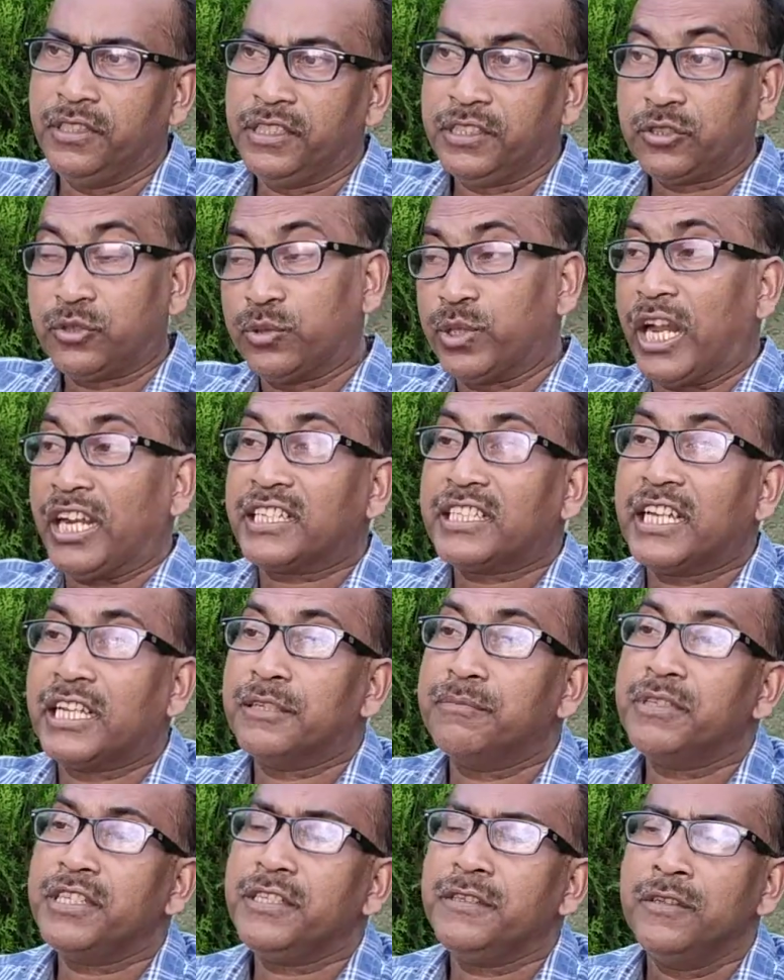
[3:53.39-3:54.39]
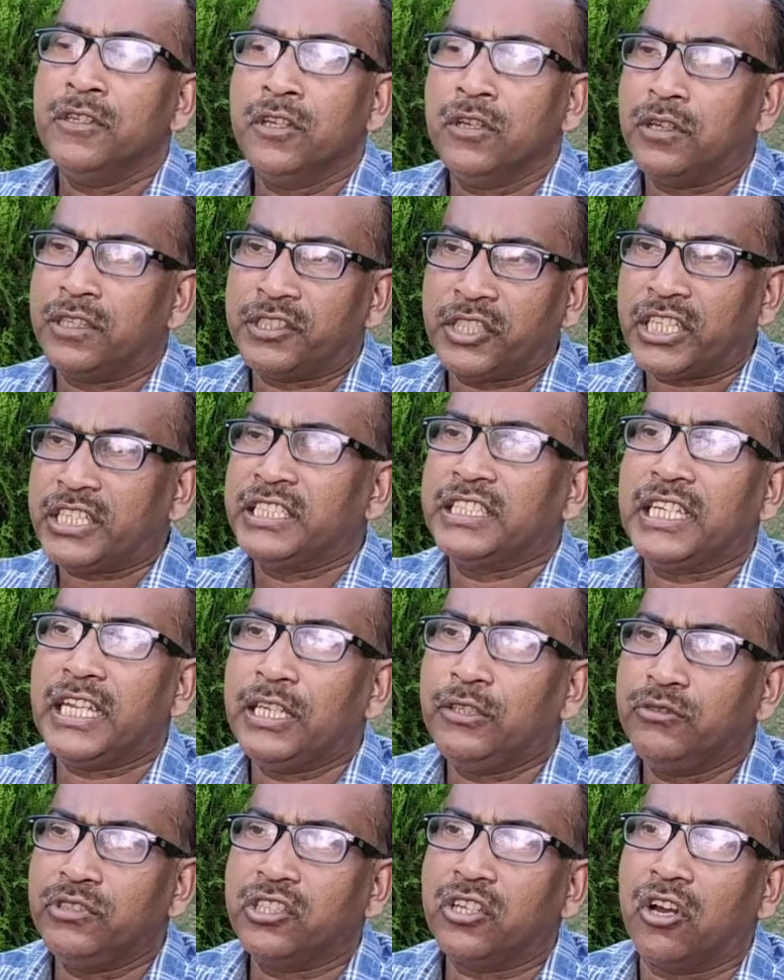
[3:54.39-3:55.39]
So that can be,
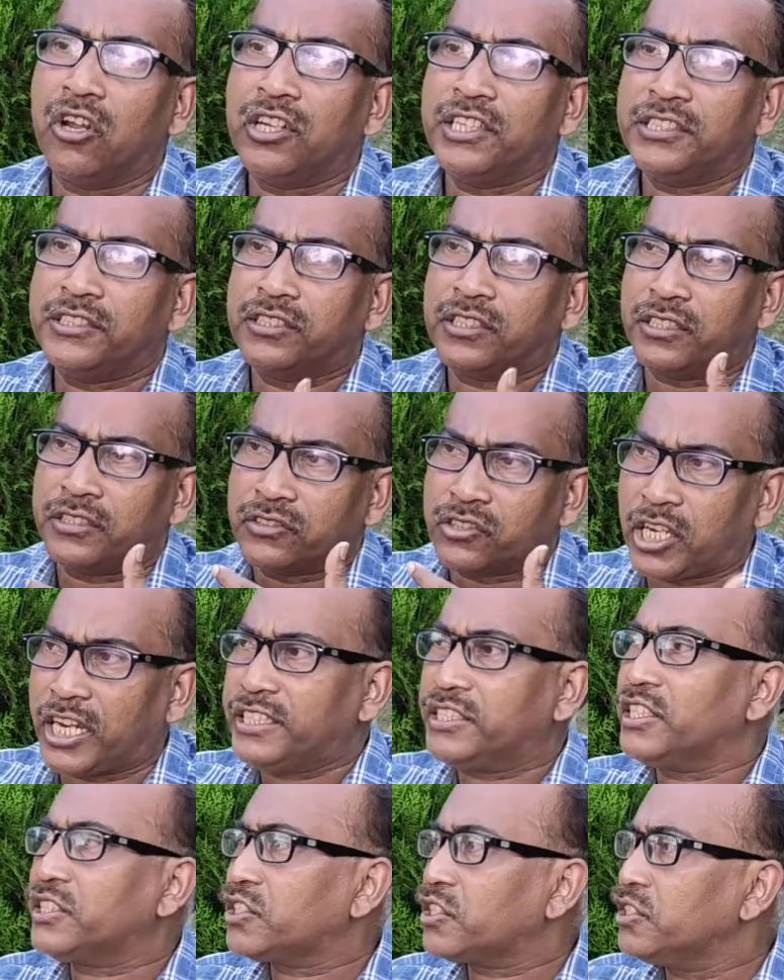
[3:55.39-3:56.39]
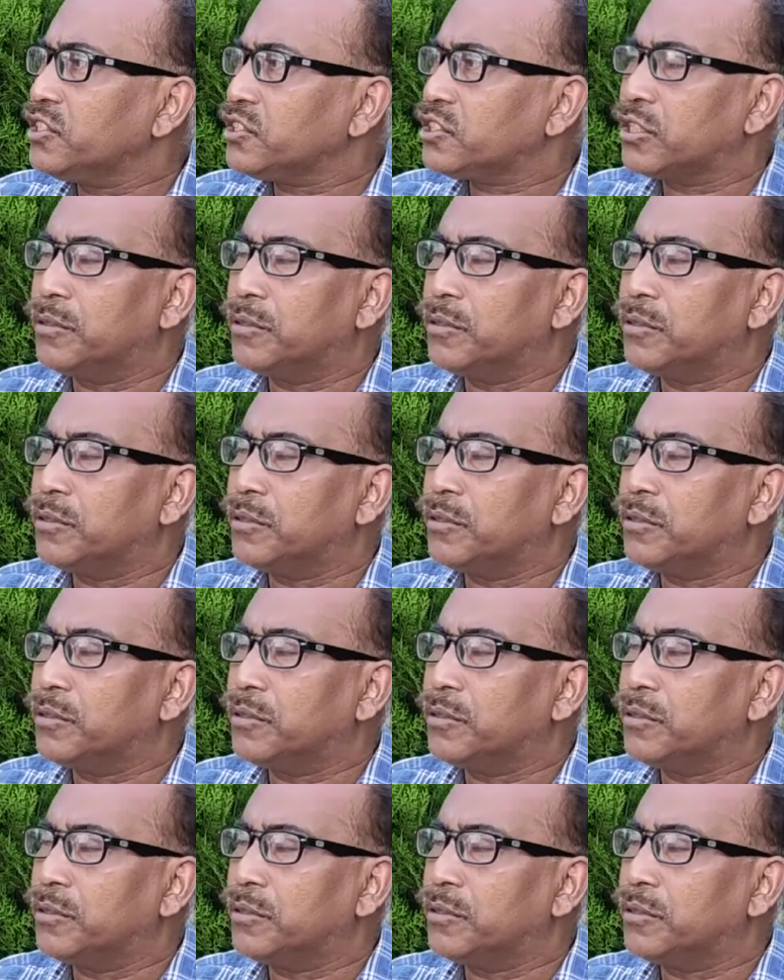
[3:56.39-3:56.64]
technically we call it citations,